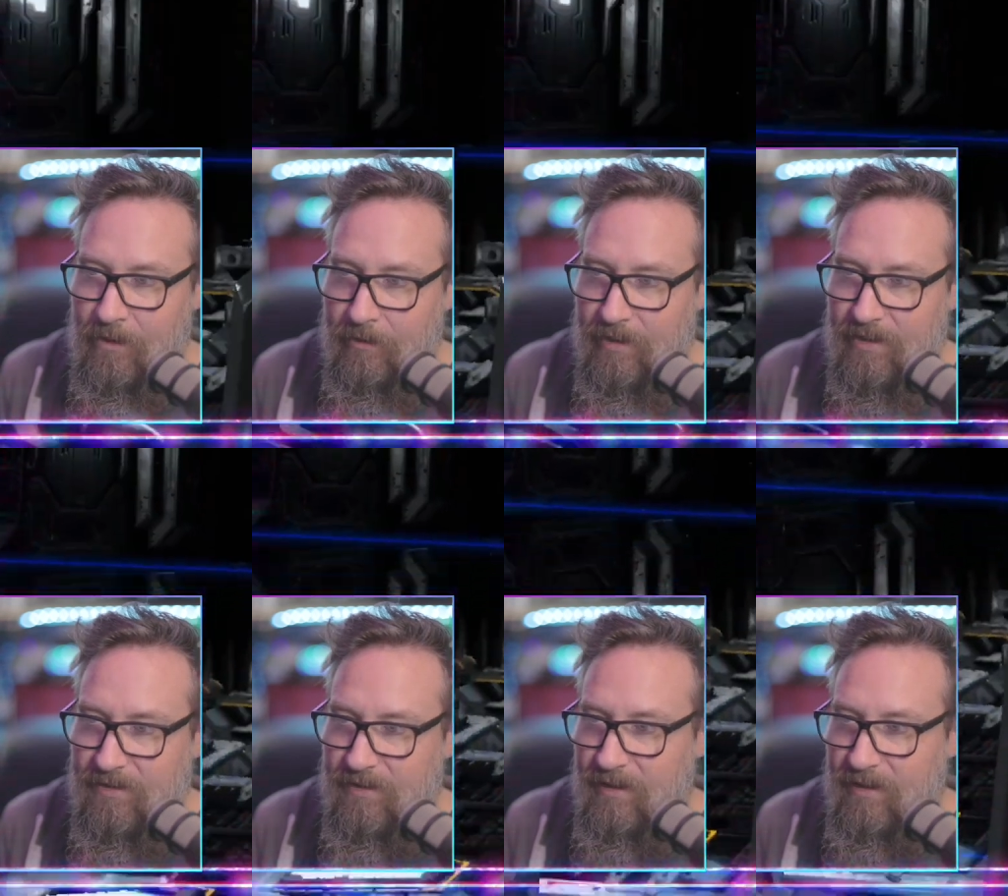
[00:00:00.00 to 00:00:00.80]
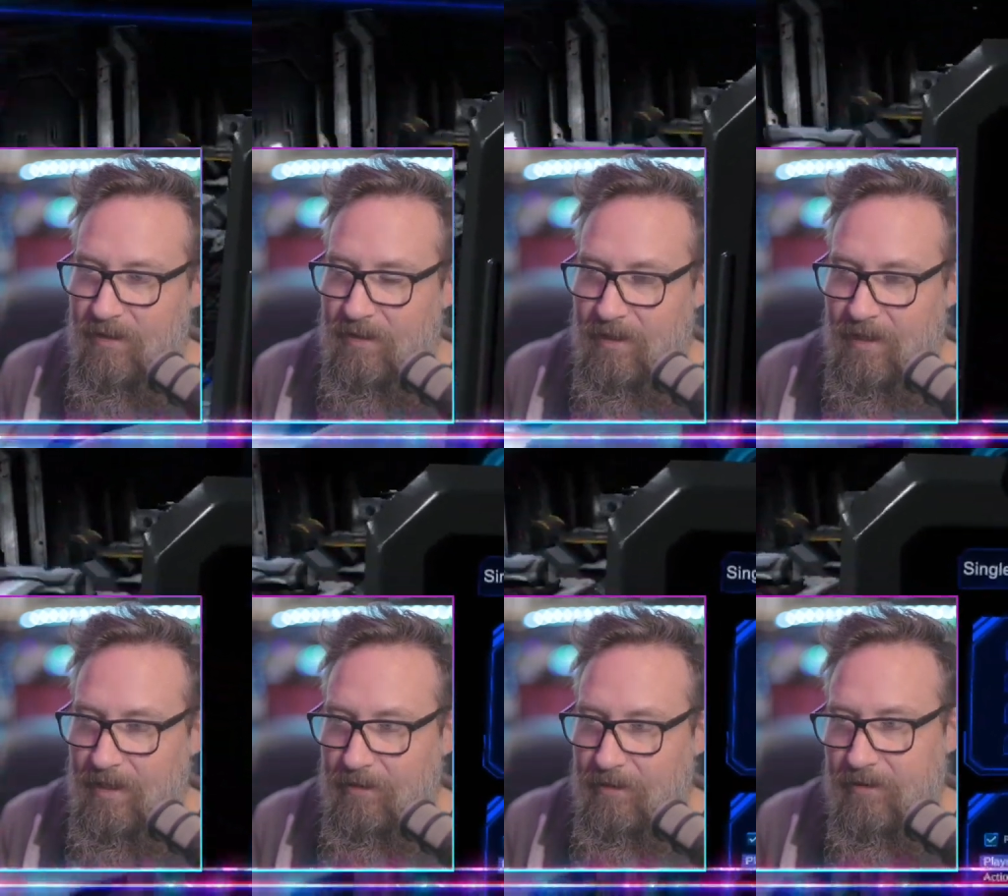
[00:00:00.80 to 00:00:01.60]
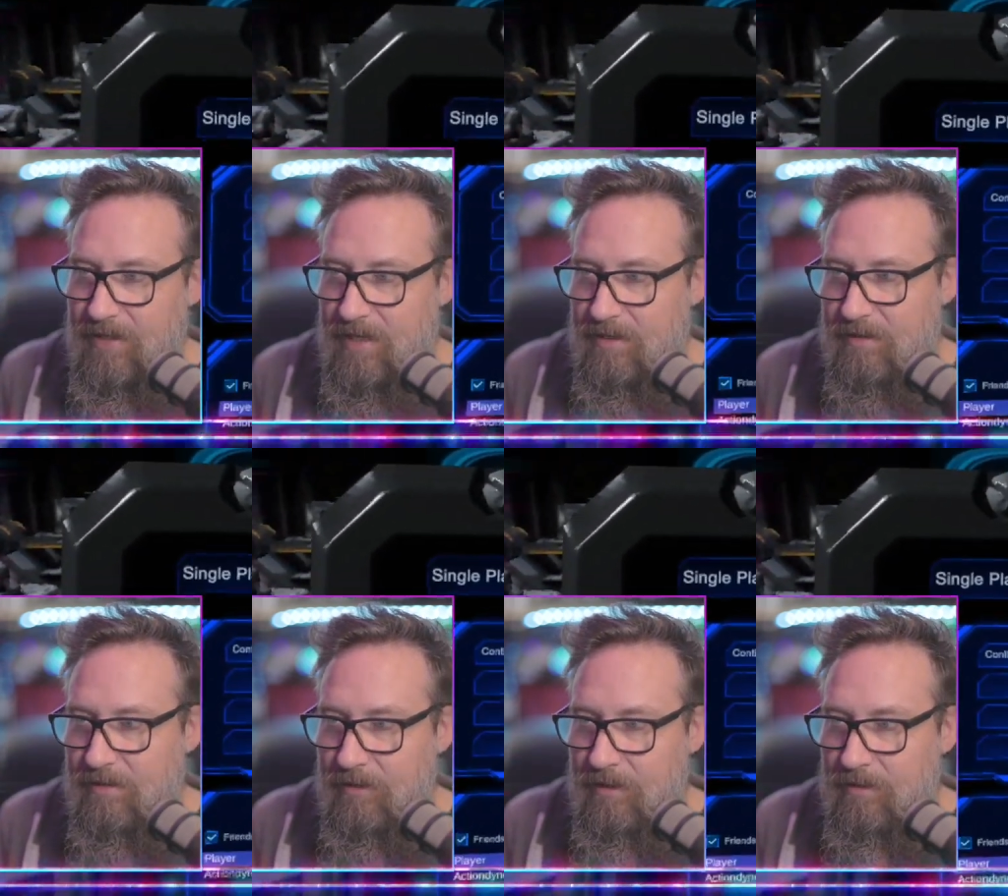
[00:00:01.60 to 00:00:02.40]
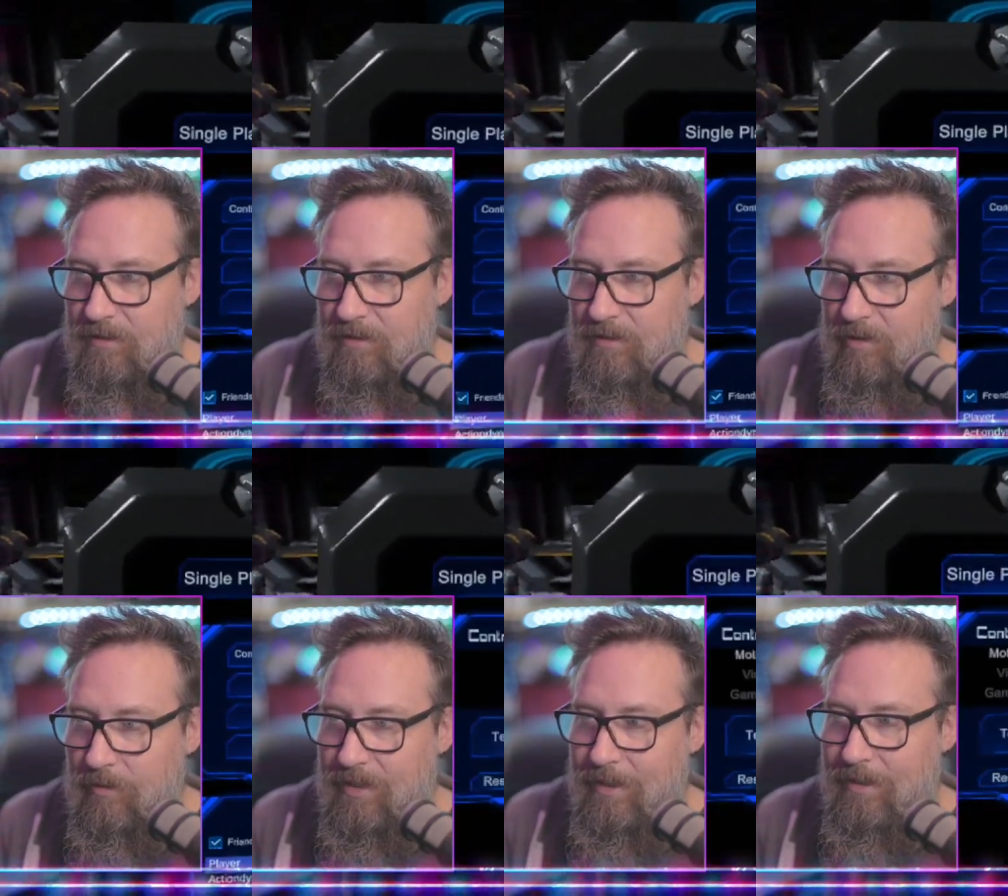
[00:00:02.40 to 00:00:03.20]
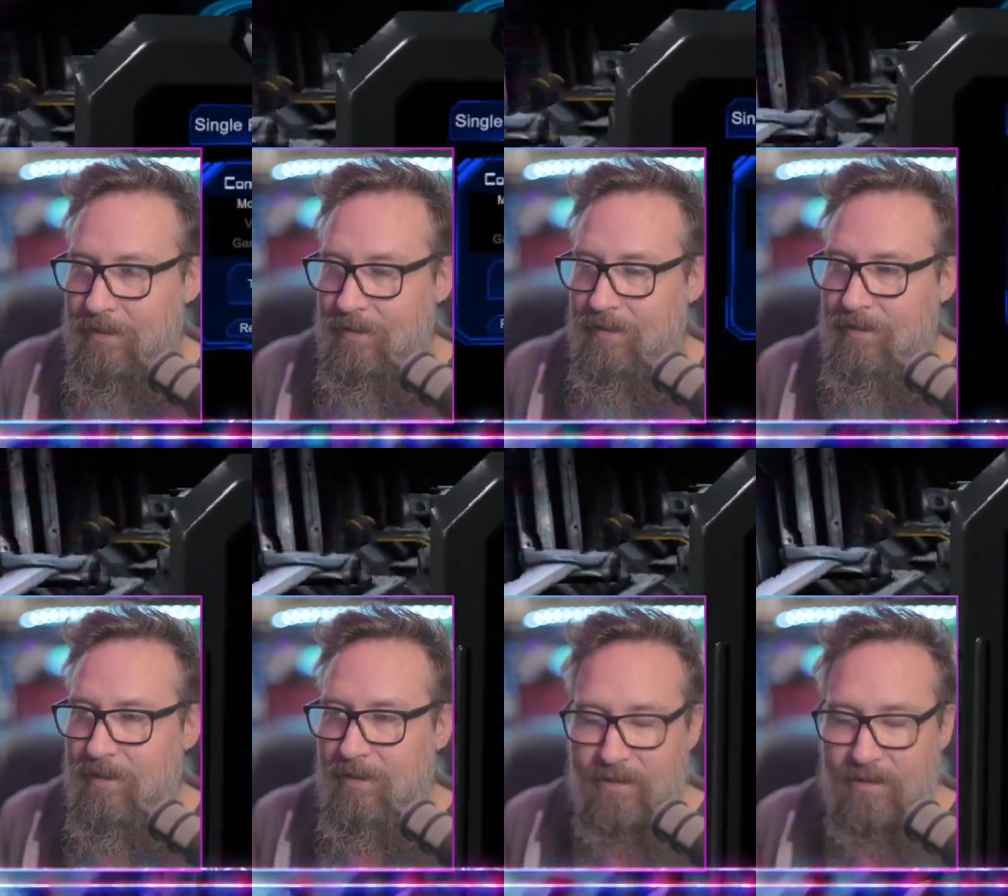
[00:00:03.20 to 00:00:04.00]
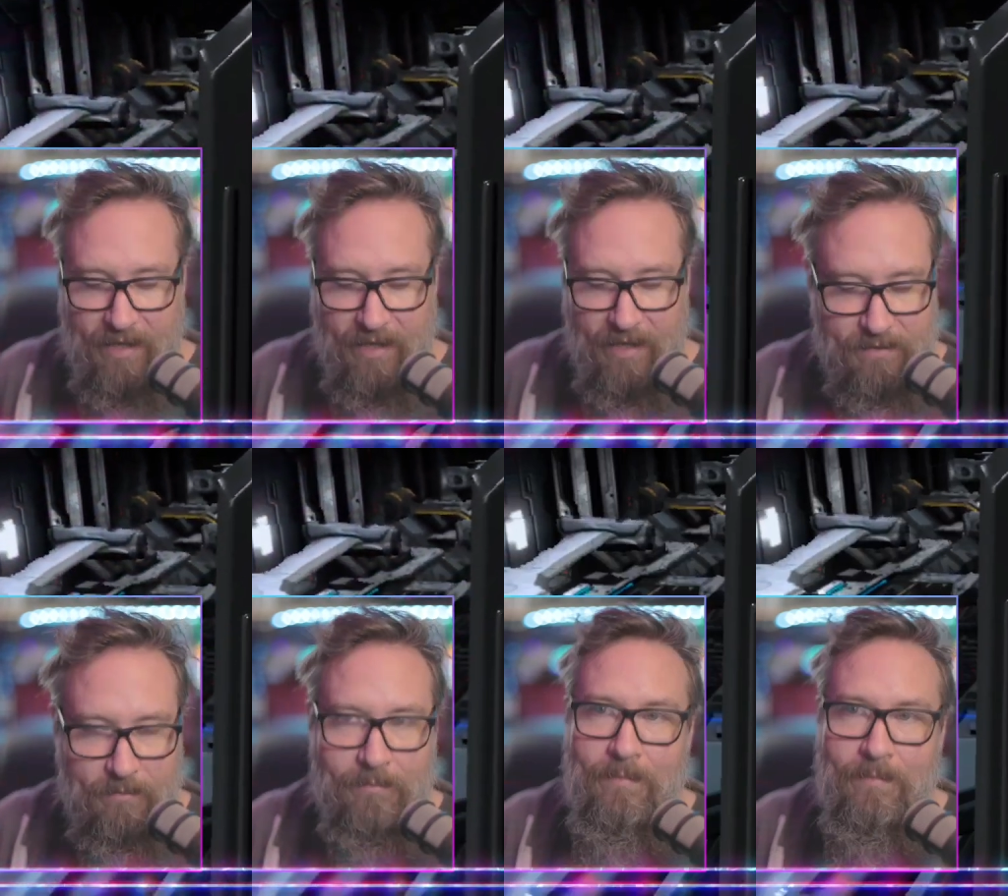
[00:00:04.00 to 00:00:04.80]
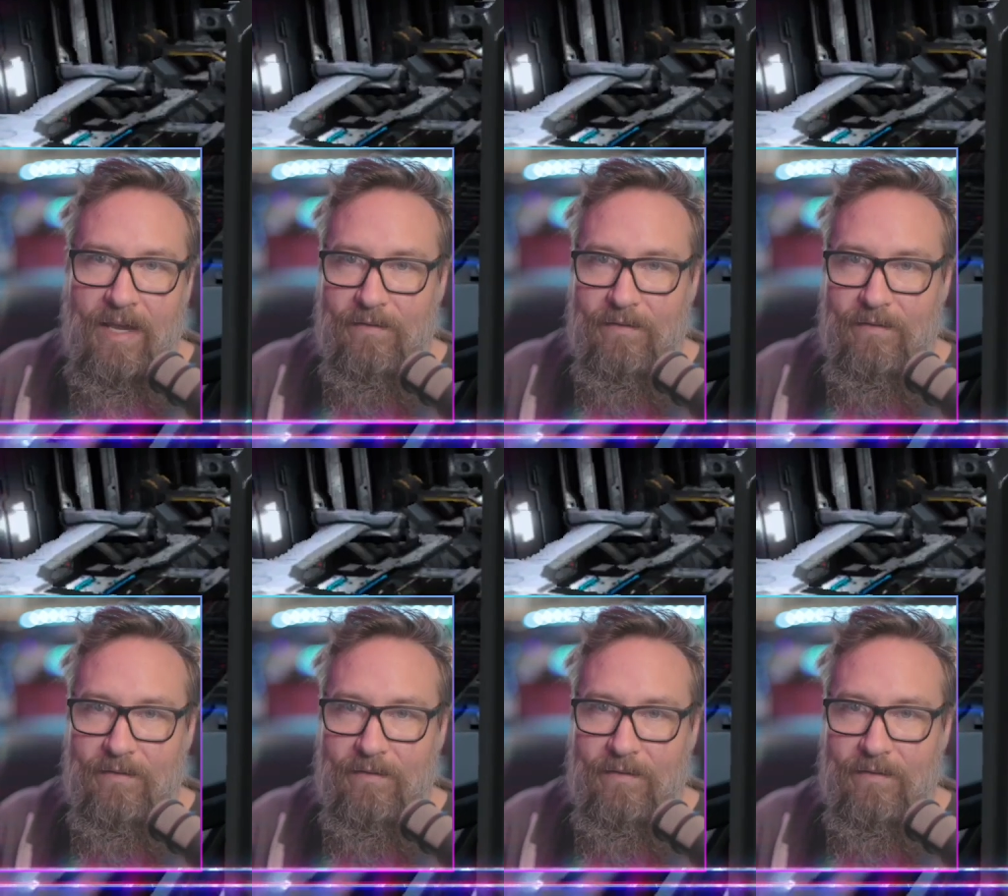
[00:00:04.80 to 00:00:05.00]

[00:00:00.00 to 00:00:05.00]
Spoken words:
noticed, there is this, and you can toy with it and have some